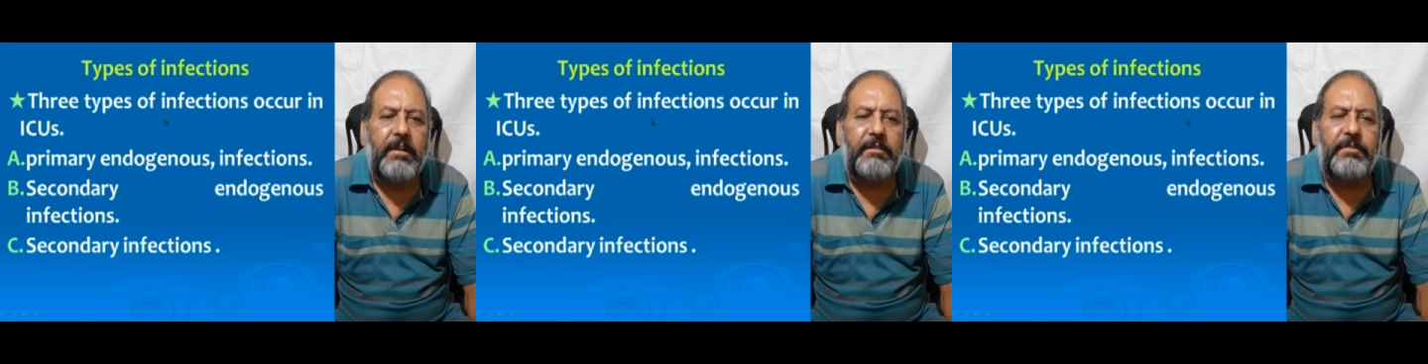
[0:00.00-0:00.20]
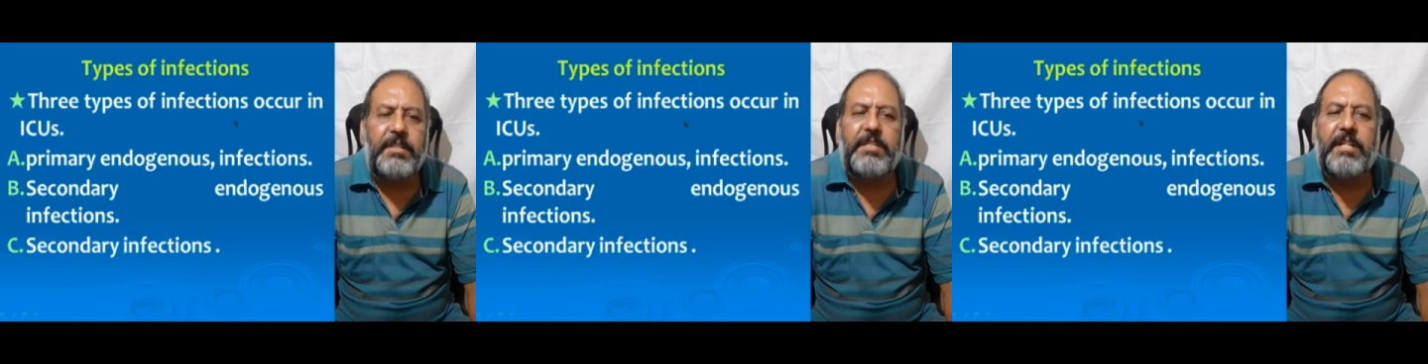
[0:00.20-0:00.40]

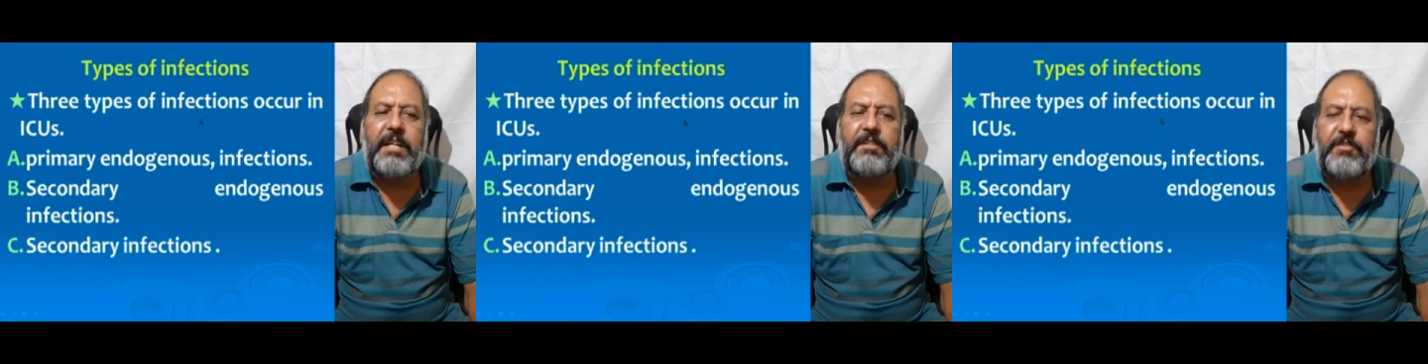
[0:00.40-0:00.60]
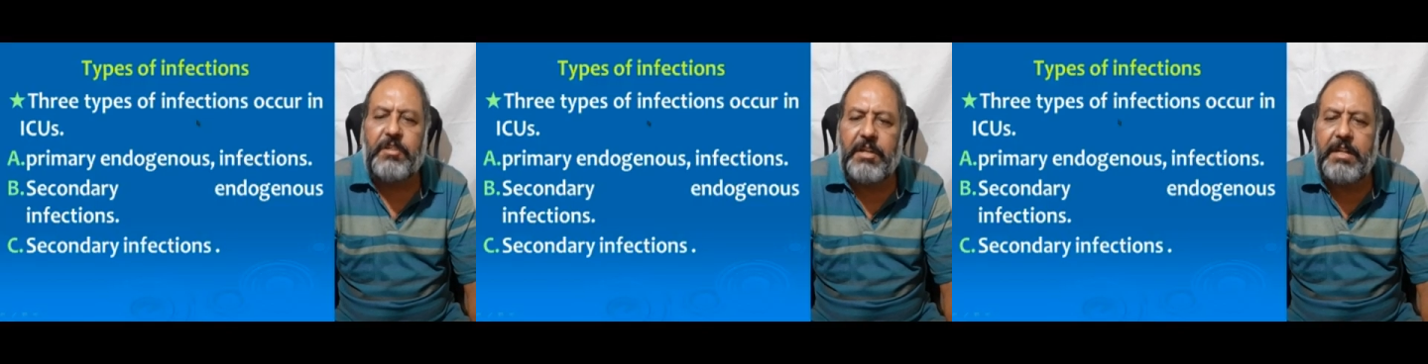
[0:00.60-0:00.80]
which are
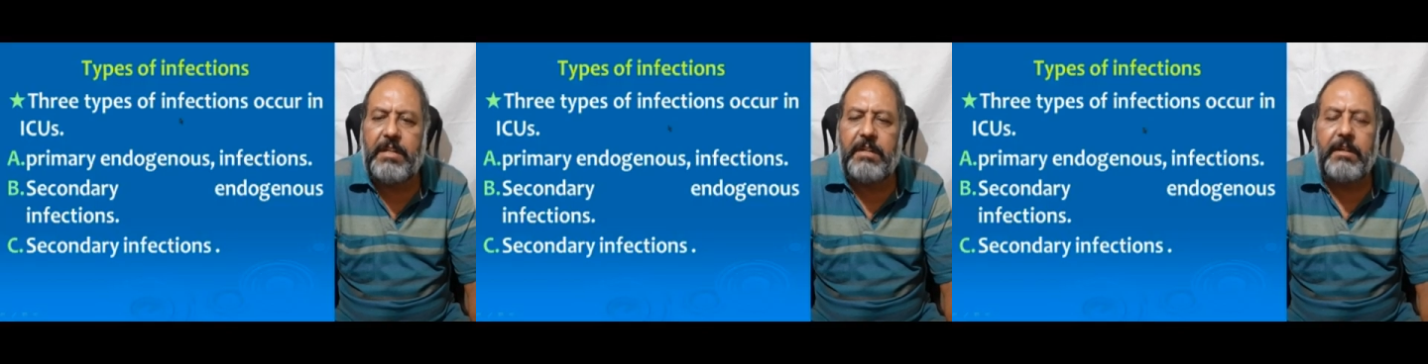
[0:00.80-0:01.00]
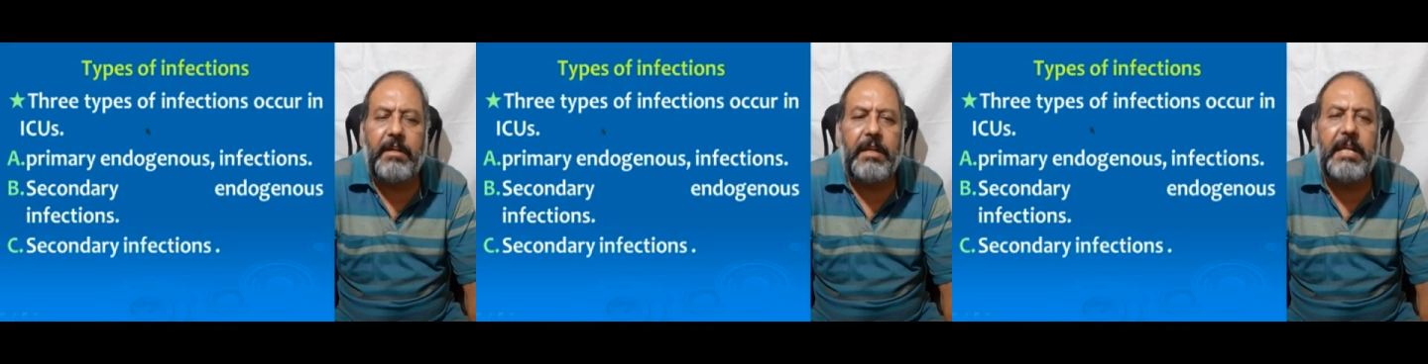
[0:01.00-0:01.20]
seen
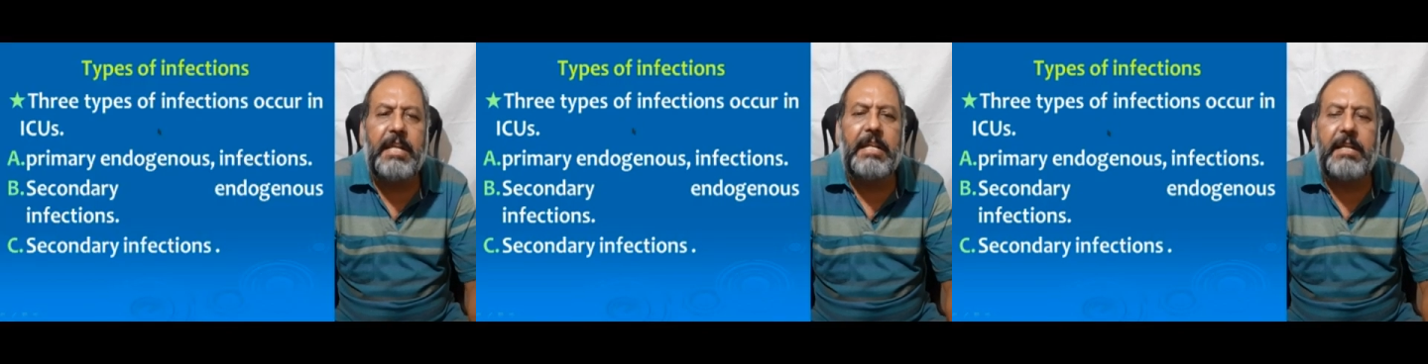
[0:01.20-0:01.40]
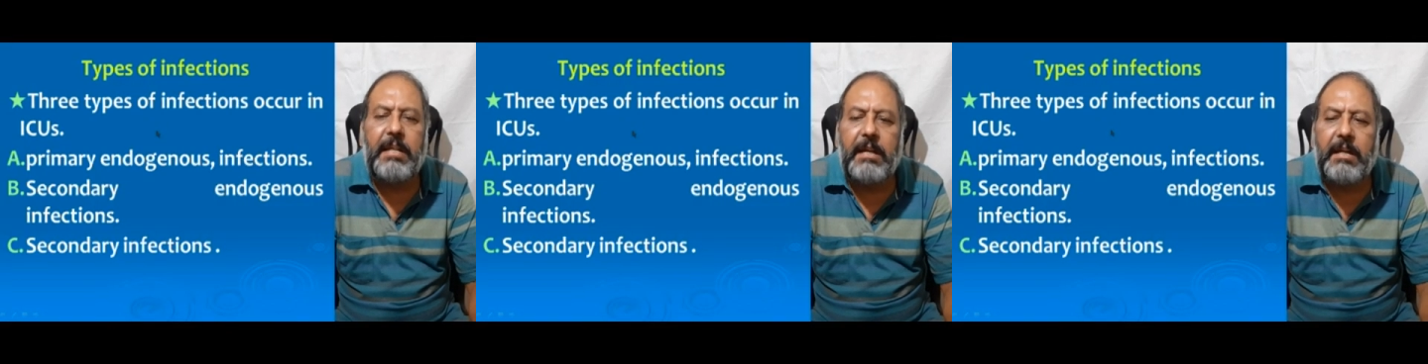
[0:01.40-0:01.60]

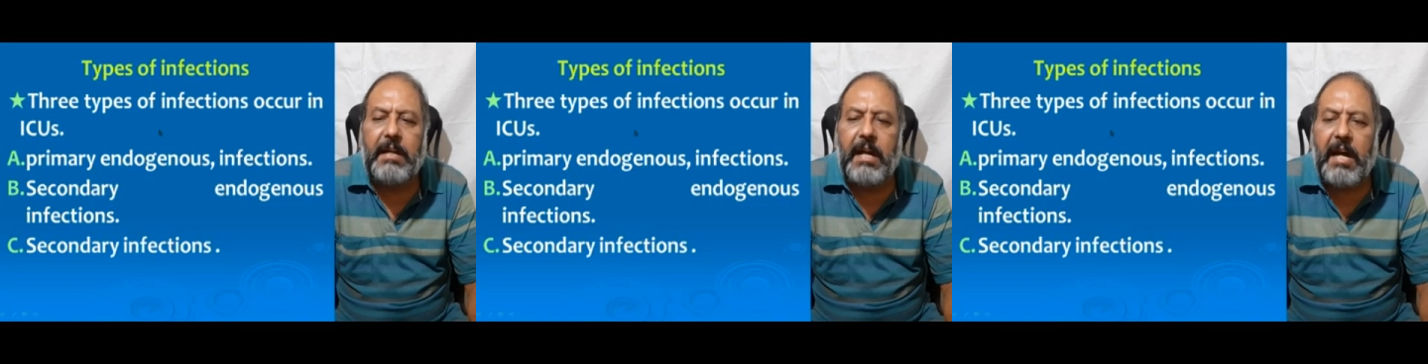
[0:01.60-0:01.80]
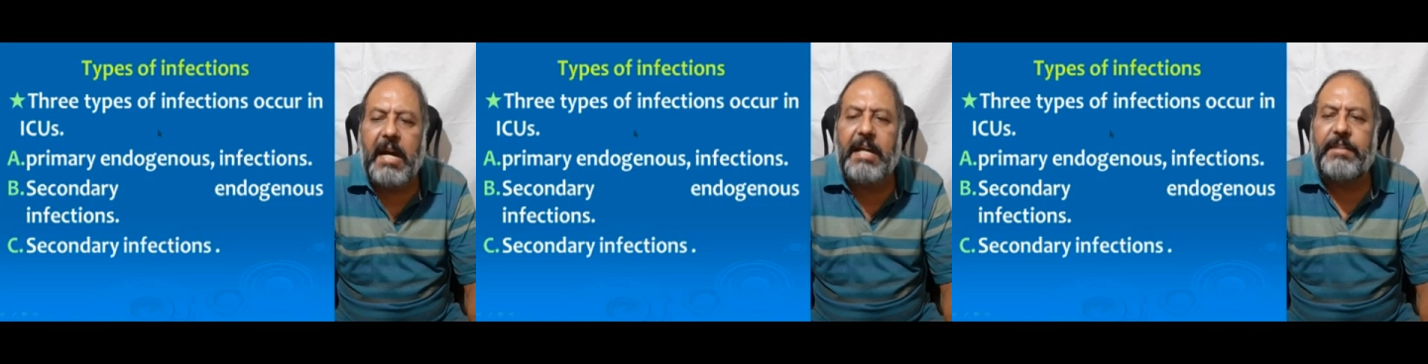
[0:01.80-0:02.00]
in
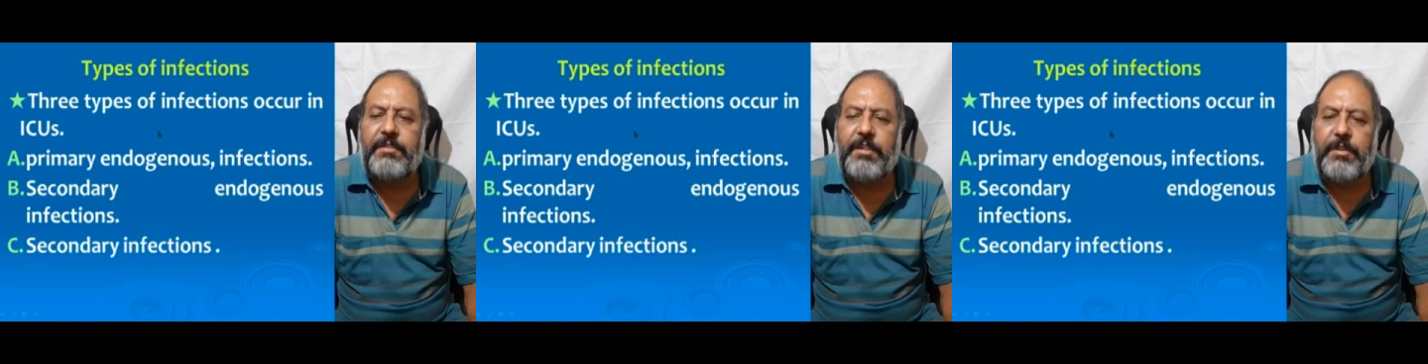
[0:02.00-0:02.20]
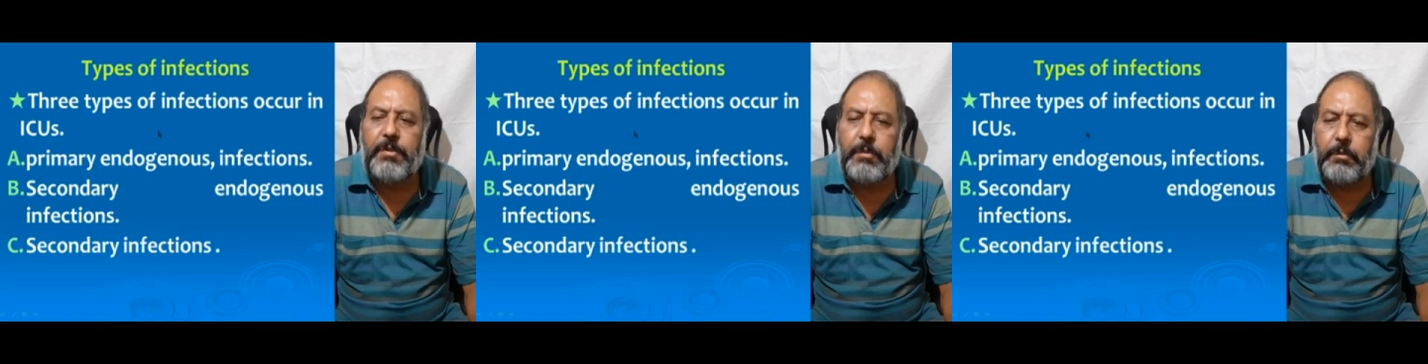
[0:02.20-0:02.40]

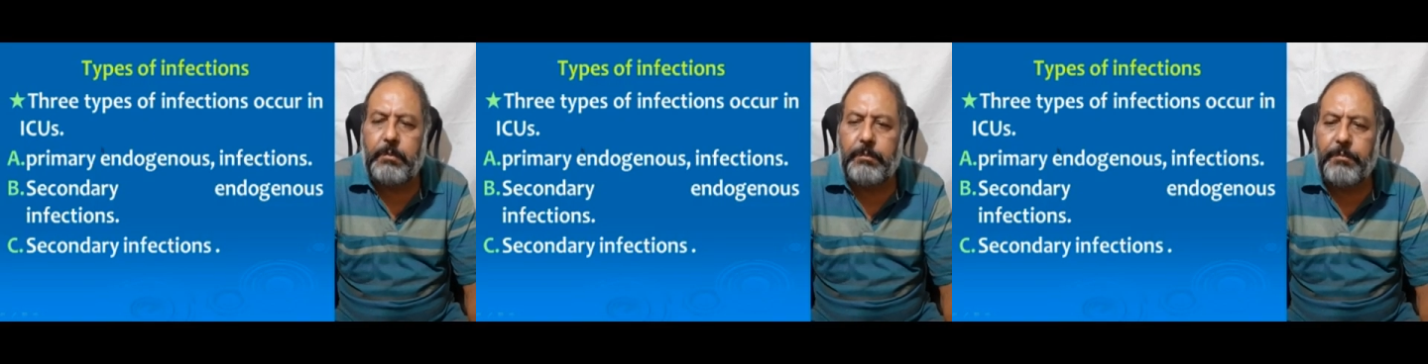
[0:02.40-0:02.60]
ICU.